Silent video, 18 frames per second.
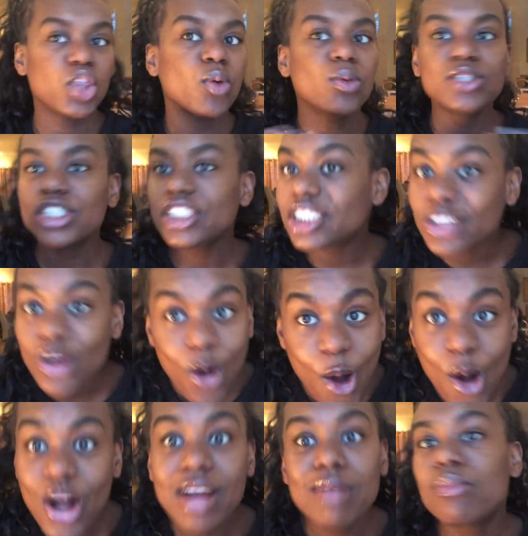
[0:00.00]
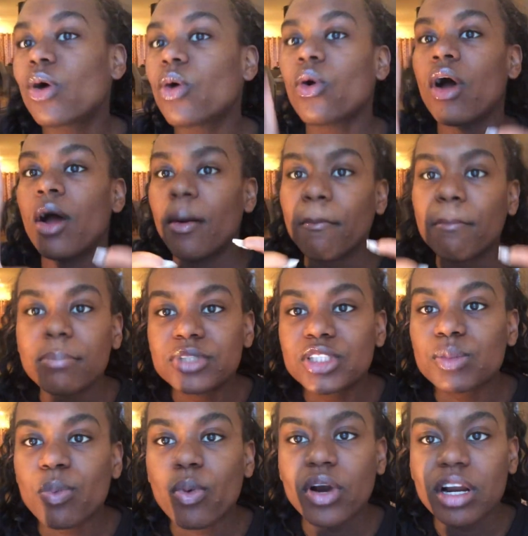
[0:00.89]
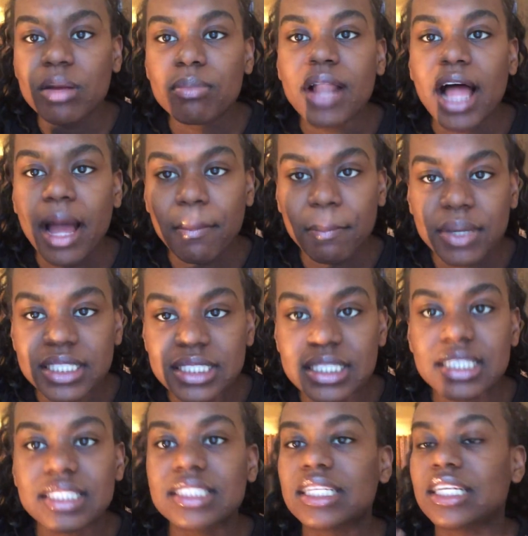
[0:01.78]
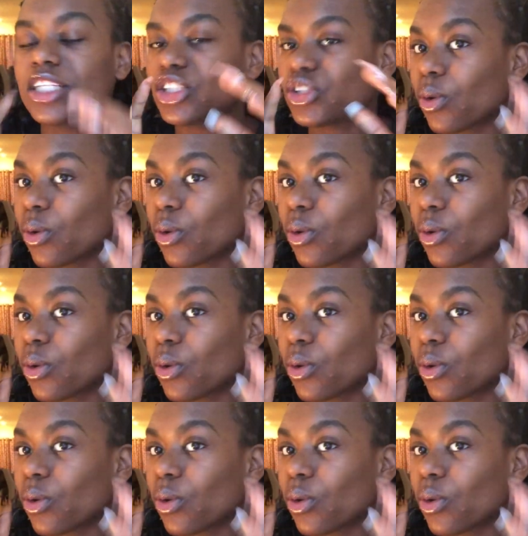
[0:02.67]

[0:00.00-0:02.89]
Don't just talk about supporting Black businesses.